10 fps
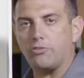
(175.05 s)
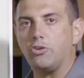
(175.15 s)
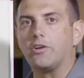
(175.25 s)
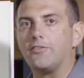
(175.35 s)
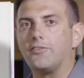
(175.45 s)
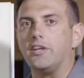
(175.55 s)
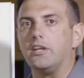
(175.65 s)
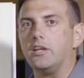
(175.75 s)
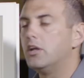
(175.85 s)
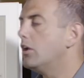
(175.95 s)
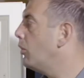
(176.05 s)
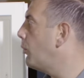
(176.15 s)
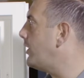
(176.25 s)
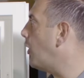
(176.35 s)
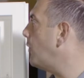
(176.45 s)
as you can see,
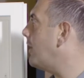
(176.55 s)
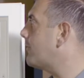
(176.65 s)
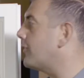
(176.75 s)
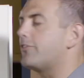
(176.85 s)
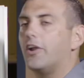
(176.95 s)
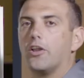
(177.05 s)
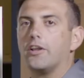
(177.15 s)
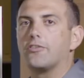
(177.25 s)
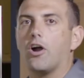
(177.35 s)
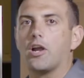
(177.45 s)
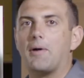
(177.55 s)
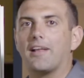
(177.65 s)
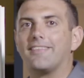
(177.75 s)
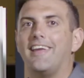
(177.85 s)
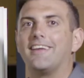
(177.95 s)
we don't necessarily talk
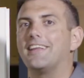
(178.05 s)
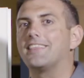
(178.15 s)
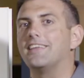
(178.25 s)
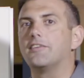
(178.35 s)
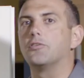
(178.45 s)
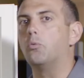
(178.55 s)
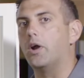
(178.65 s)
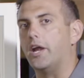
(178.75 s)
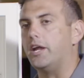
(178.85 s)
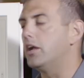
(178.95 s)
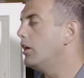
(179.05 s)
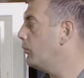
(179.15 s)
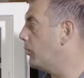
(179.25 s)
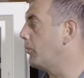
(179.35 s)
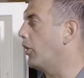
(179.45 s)
about taking things away
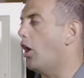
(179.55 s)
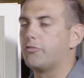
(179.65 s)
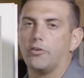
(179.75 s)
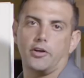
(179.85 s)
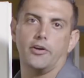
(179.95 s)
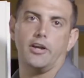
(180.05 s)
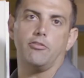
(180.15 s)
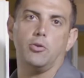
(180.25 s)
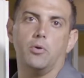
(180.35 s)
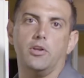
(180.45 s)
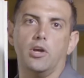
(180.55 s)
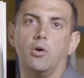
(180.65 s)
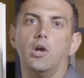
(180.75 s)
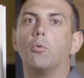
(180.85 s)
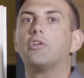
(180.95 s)
when we offer the Grandview window.
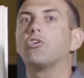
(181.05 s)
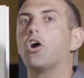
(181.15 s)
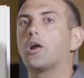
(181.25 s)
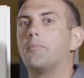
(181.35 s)
We talk